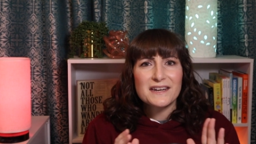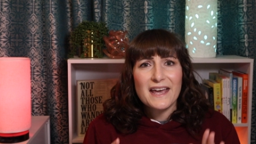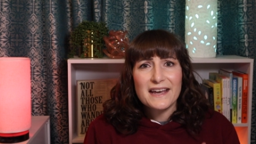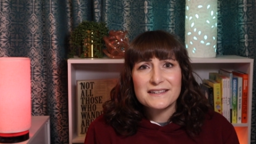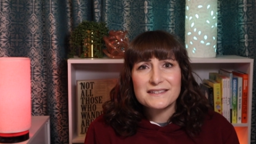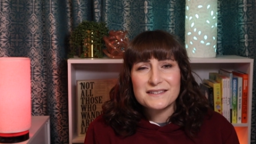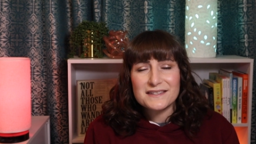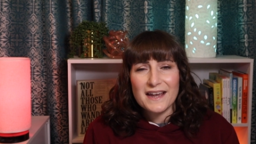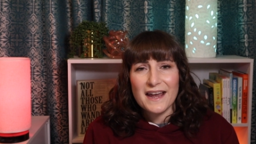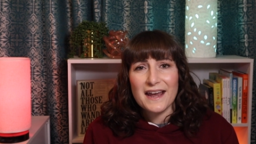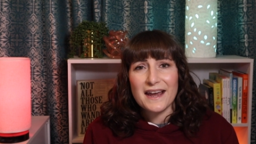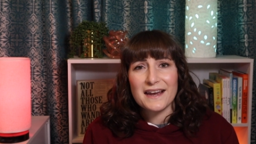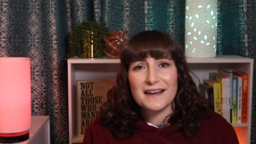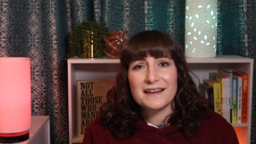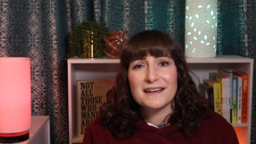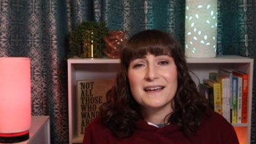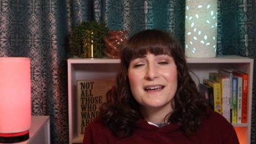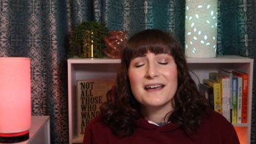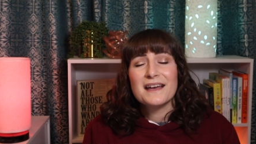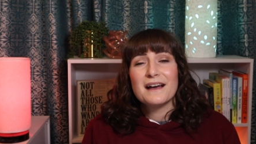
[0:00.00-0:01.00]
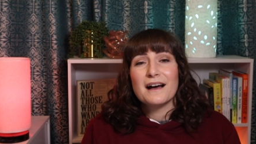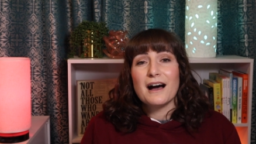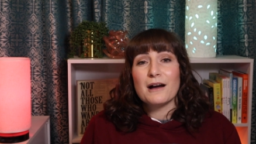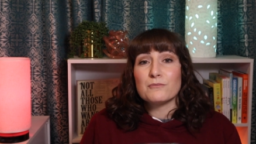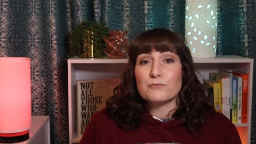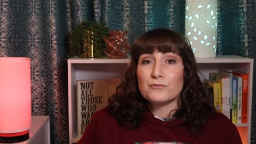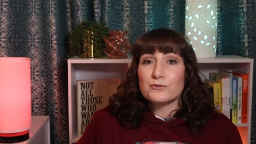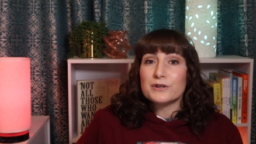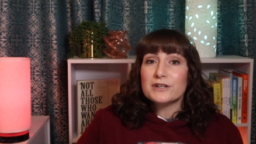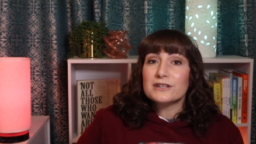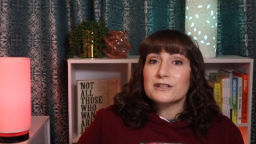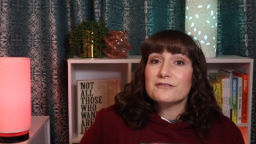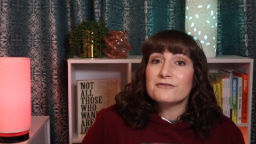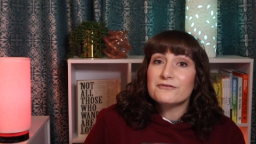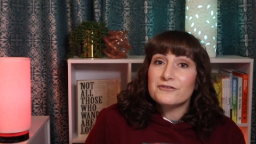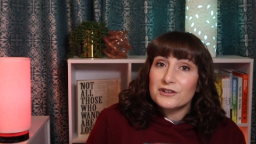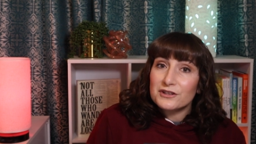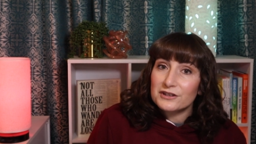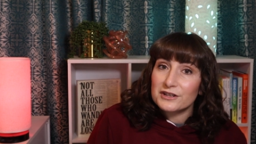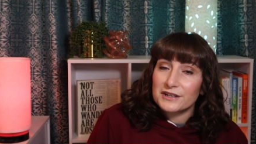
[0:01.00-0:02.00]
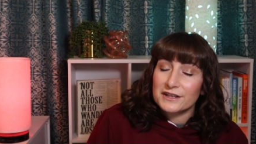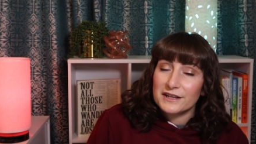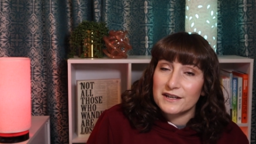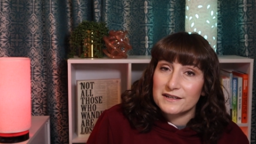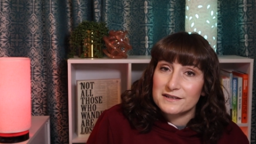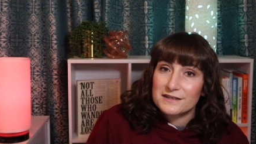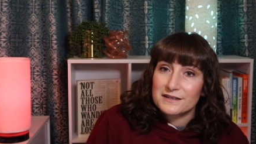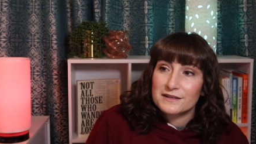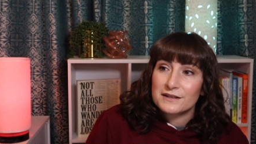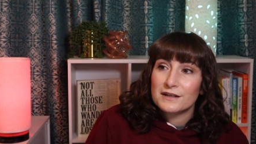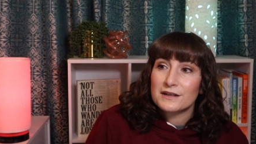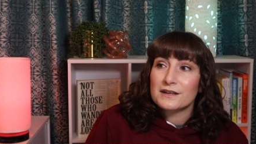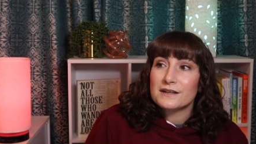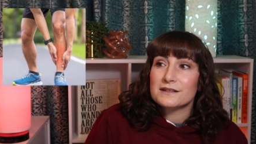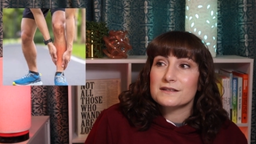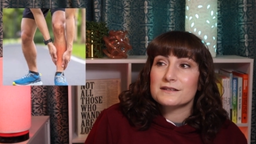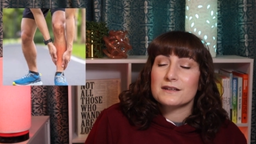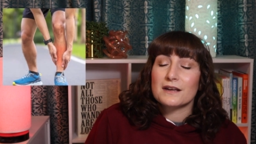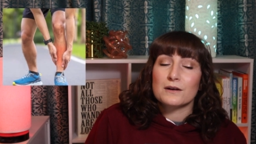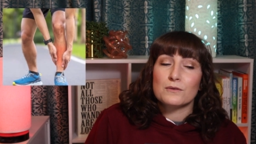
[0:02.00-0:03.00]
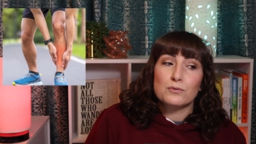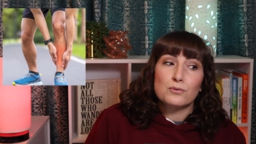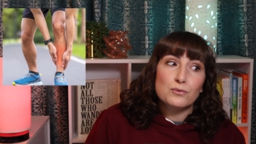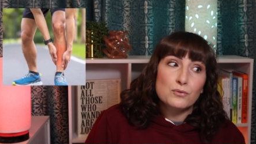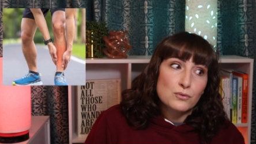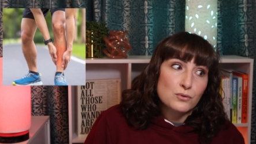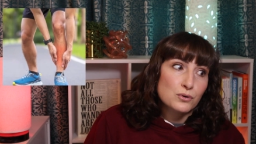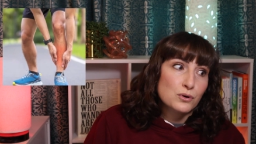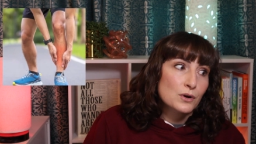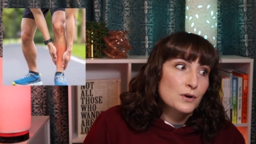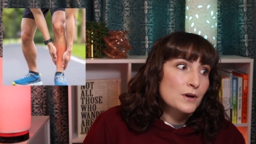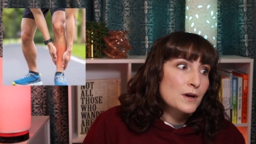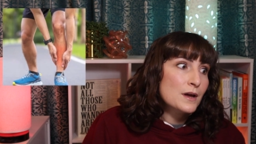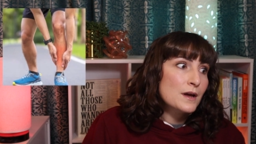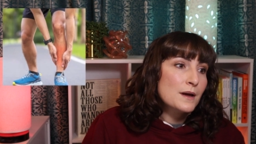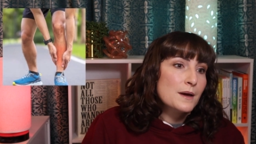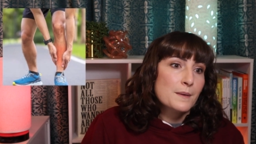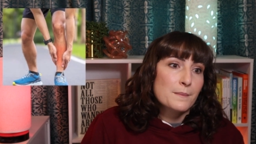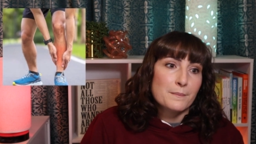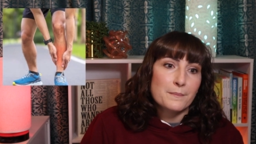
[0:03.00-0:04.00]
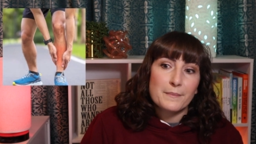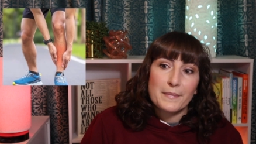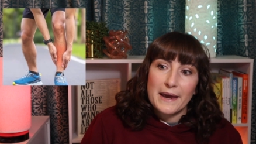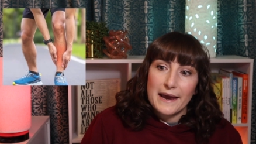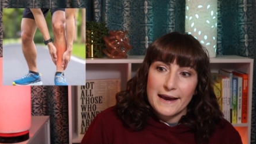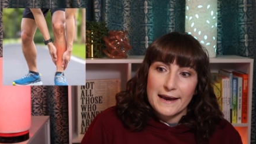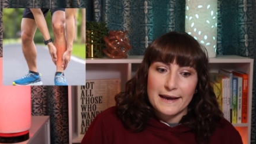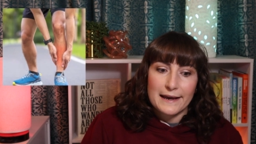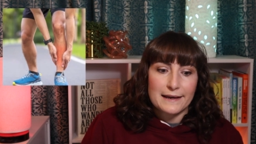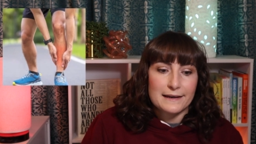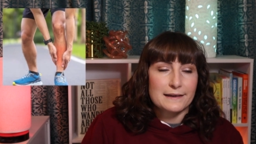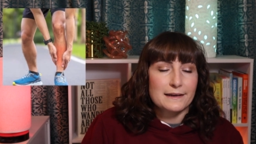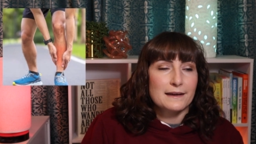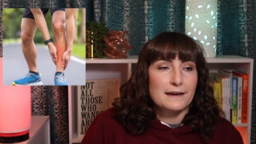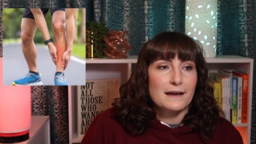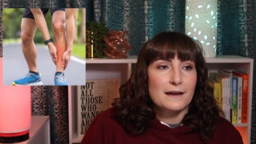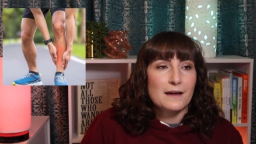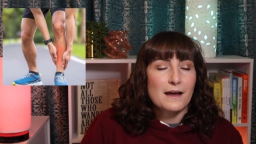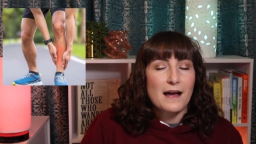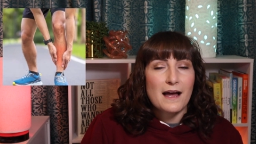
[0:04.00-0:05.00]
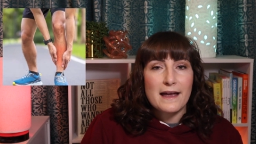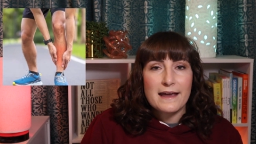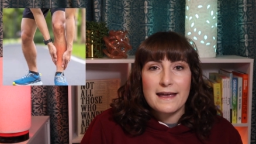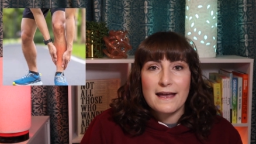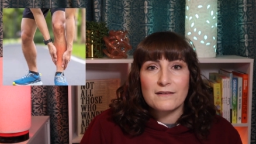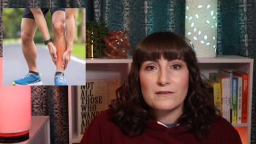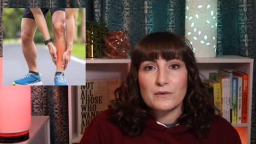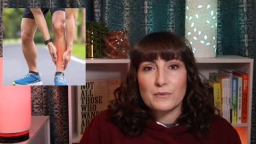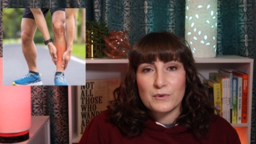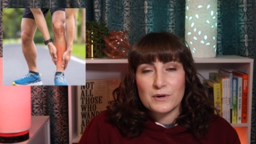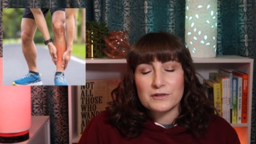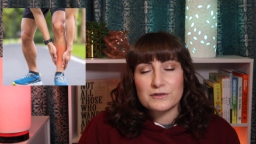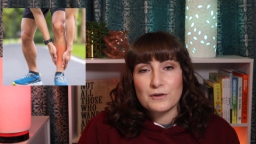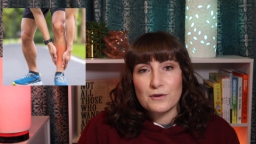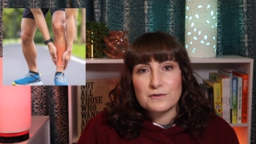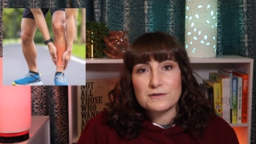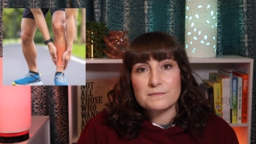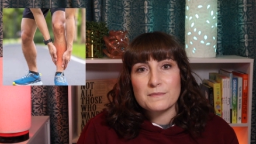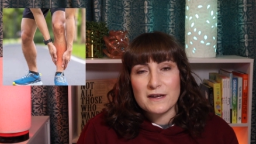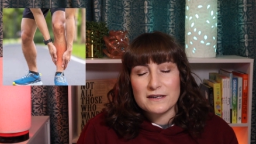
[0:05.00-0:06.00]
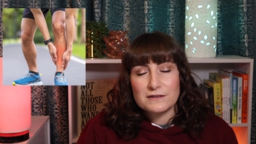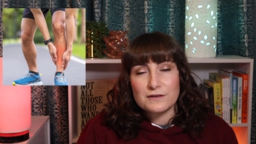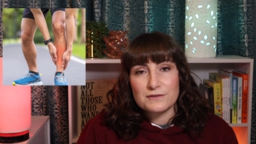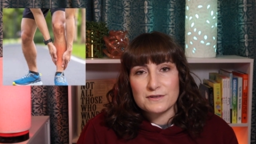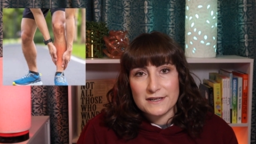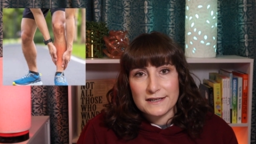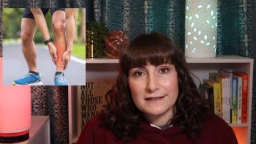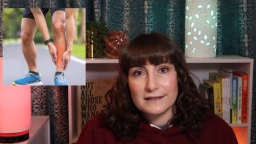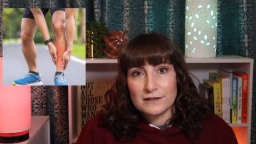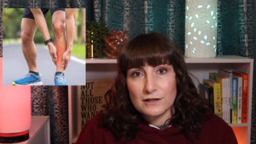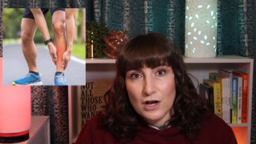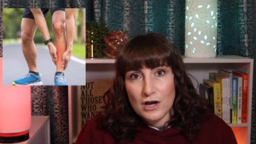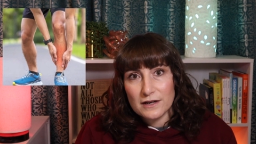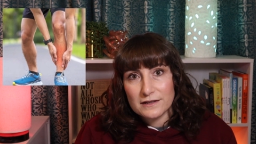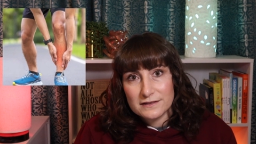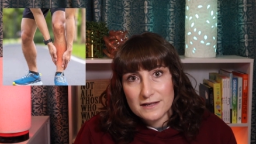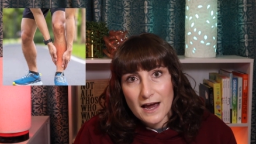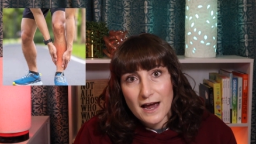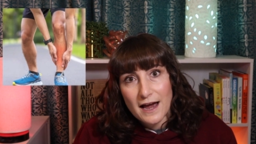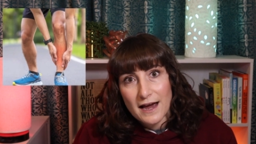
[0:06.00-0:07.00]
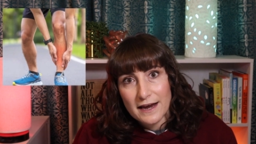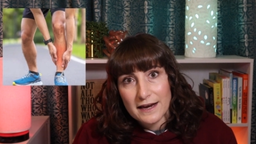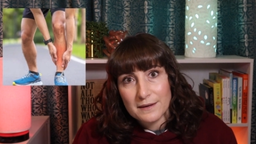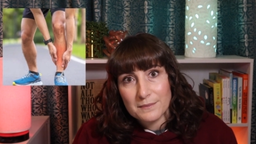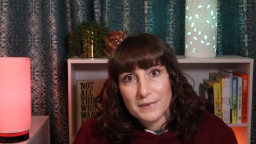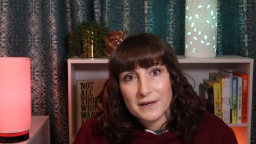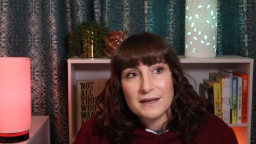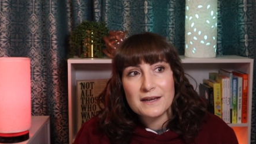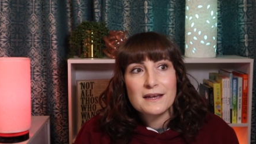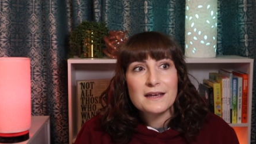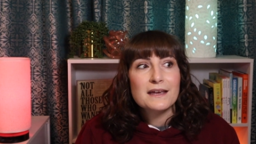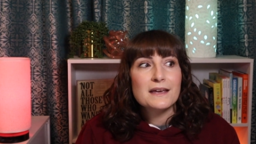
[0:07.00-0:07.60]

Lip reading: next day I'm really feeling it. It's like, whew, man, I haven't worked those muscles in a long time.